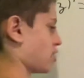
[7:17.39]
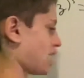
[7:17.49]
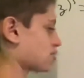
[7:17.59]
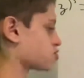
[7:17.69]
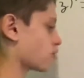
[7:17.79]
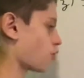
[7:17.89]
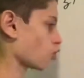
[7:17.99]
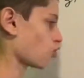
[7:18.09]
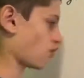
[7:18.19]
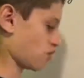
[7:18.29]
A to the 4th
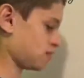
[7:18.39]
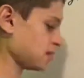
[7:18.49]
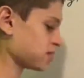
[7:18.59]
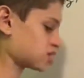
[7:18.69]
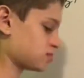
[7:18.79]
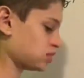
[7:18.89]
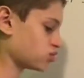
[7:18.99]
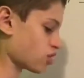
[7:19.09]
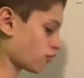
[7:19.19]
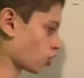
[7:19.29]
over b plus b to
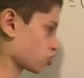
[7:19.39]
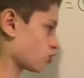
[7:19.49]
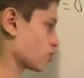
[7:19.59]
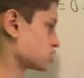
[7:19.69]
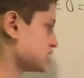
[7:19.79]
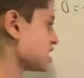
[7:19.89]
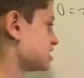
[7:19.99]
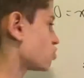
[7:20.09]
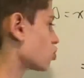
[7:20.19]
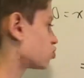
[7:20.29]
the 4th over c is
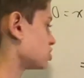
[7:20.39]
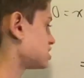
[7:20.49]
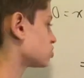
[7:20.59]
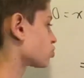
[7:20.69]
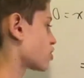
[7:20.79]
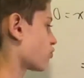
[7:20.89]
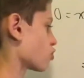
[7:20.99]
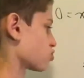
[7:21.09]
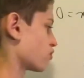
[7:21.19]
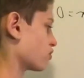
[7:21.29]
equal to c to the
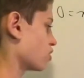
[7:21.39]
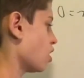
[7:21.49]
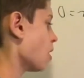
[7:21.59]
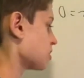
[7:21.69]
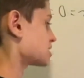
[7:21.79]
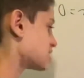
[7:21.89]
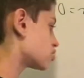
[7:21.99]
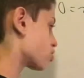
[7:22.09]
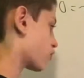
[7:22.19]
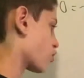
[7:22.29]
4th over, plus c
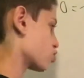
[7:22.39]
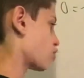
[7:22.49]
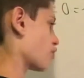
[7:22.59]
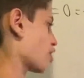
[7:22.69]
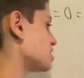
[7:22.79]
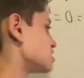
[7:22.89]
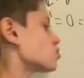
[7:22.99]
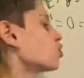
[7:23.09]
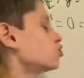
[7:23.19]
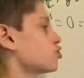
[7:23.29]
to the 4th over a is
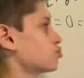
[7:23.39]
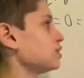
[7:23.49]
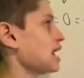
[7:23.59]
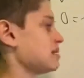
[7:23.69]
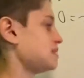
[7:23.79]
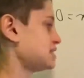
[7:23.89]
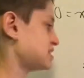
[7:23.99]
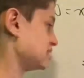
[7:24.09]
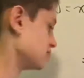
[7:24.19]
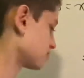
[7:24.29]
equal to 3abc.